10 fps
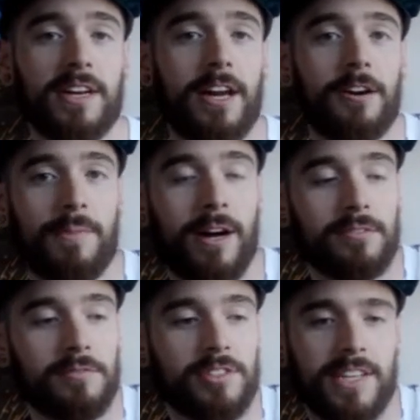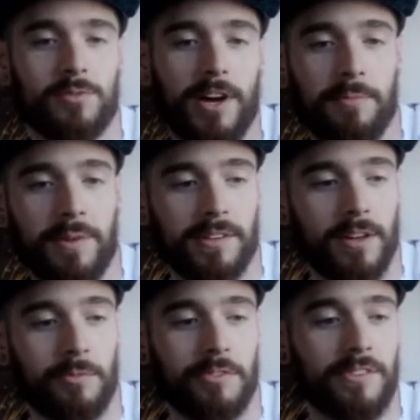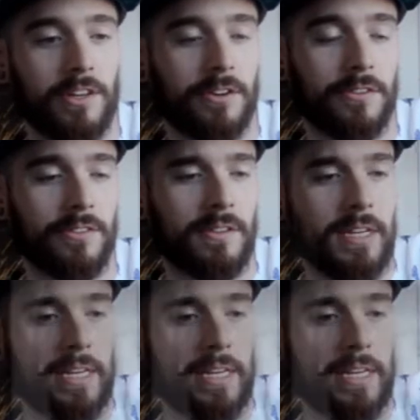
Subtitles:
cared about, so that's why I picked up the sneakers.